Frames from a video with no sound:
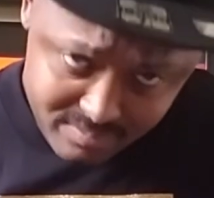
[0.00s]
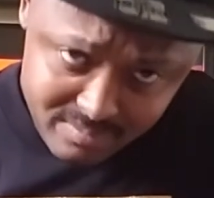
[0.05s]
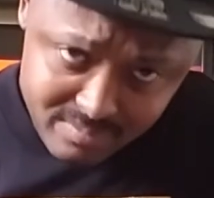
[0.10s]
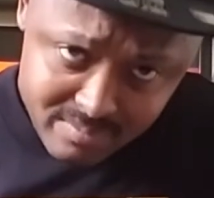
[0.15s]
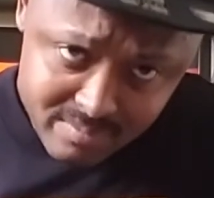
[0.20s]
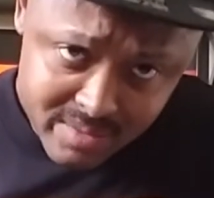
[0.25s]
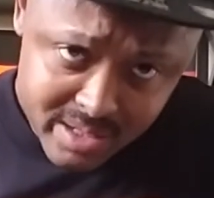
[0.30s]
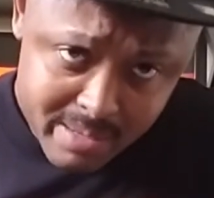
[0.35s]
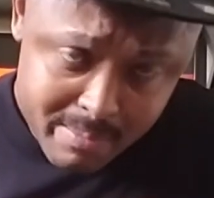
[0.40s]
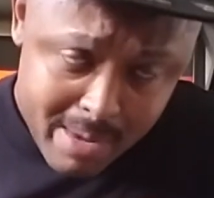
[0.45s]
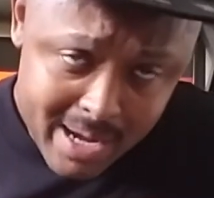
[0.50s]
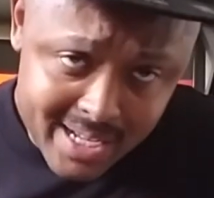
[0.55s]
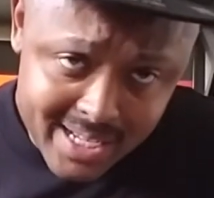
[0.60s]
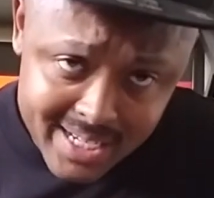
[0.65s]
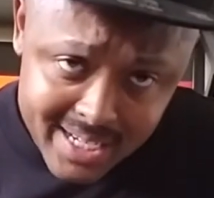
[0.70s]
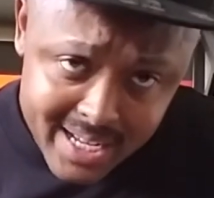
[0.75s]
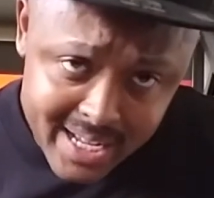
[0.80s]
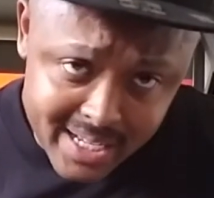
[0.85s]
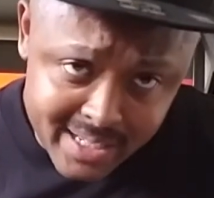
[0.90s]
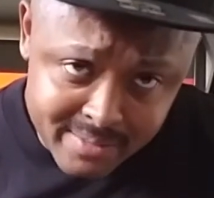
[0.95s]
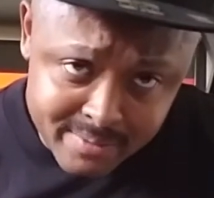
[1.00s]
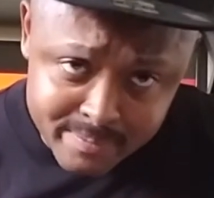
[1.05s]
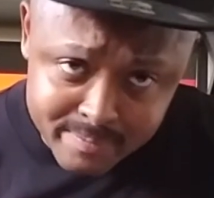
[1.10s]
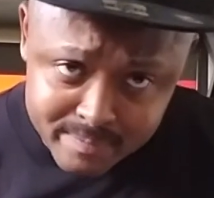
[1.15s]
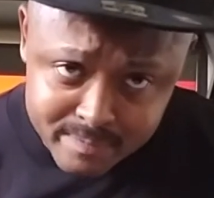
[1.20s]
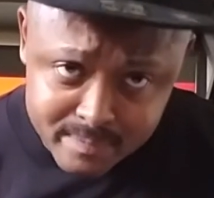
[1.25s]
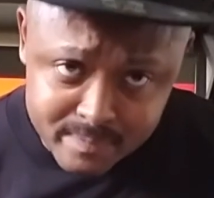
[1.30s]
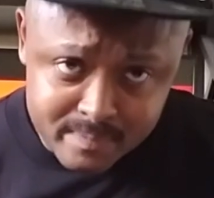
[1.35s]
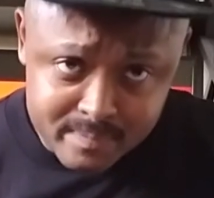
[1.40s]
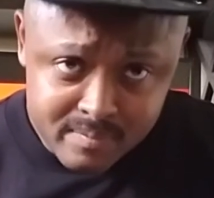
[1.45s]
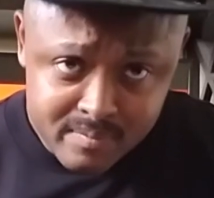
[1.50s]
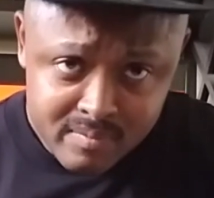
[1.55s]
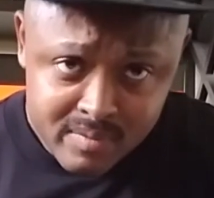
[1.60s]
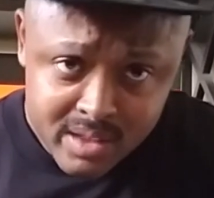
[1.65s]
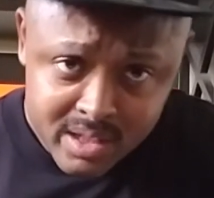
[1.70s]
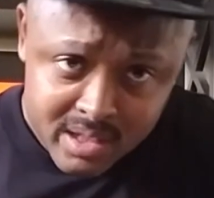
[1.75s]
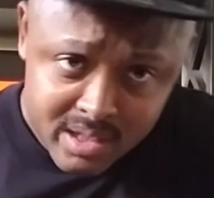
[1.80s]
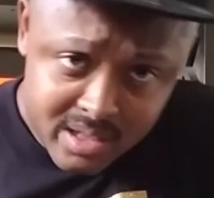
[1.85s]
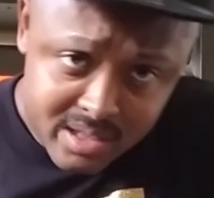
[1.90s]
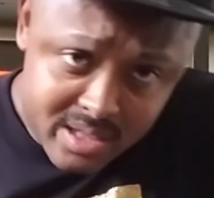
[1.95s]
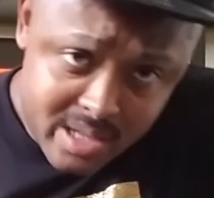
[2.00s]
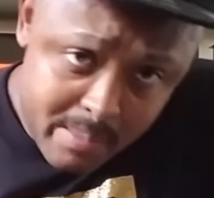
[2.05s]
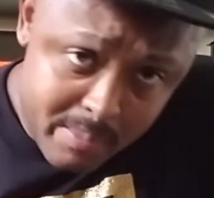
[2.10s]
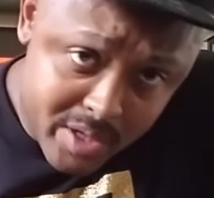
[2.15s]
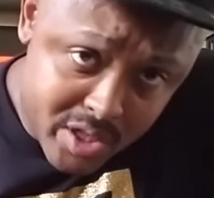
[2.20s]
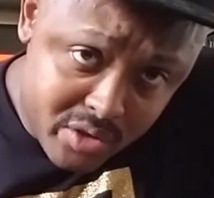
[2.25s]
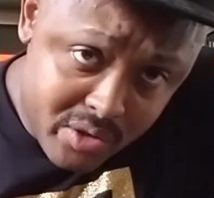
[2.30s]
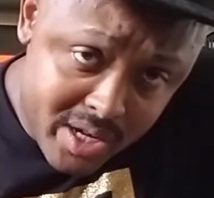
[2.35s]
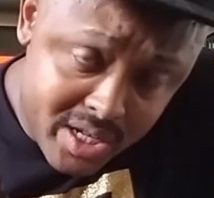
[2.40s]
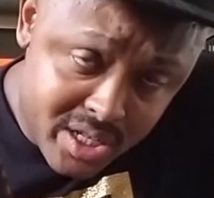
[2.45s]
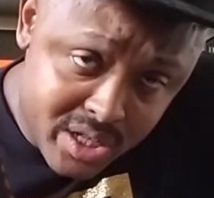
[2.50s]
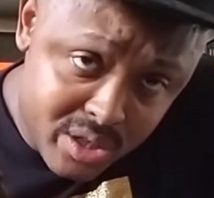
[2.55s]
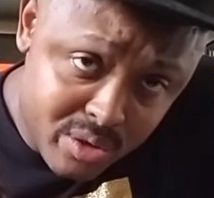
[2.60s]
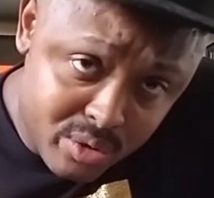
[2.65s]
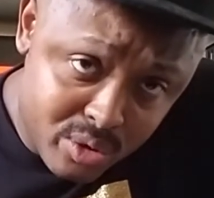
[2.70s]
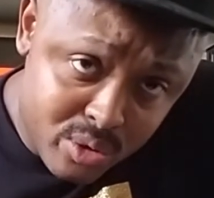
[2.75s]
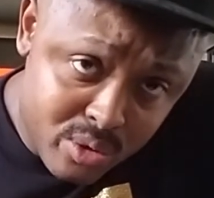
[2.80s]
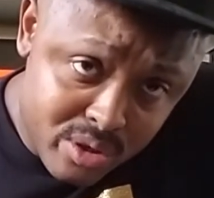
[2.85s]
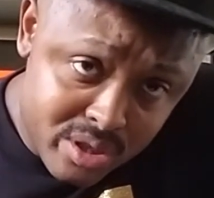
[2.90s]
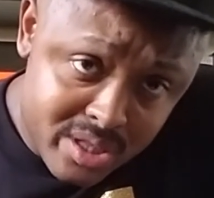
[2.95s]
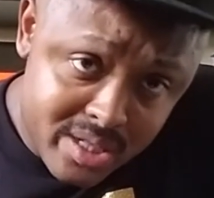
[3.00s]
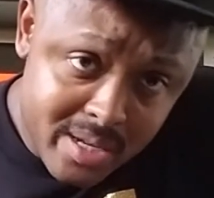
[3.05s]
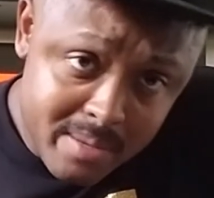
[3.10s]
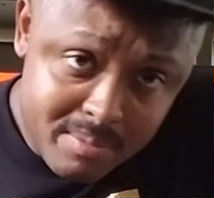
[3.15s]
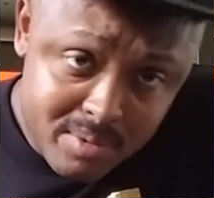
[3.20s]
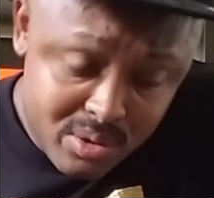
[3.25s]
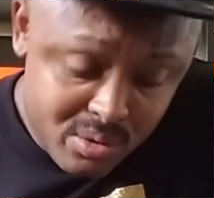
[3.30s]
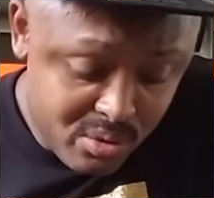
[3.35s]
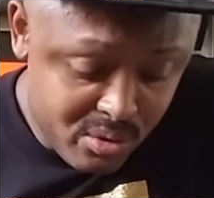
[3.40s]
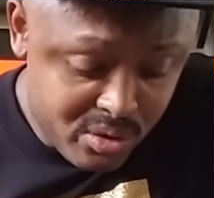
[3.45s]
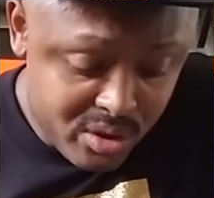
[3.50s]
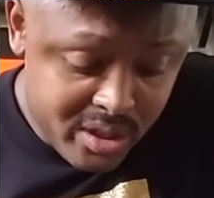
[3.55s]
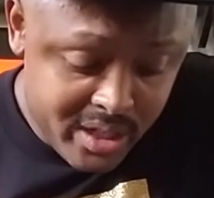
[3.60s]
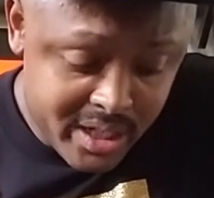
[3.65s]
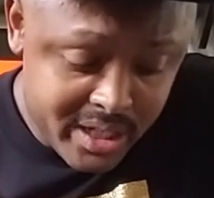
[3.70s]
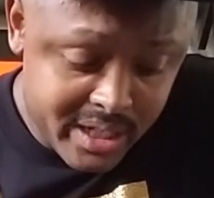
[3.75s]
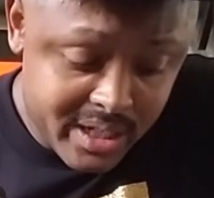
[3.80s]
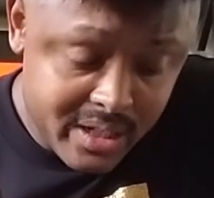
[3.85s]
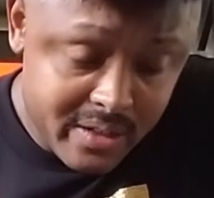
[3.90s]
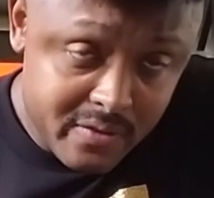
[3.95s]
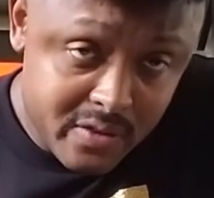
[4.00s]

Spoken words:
and my connect. It's coming straight to your doorstep too. It delivers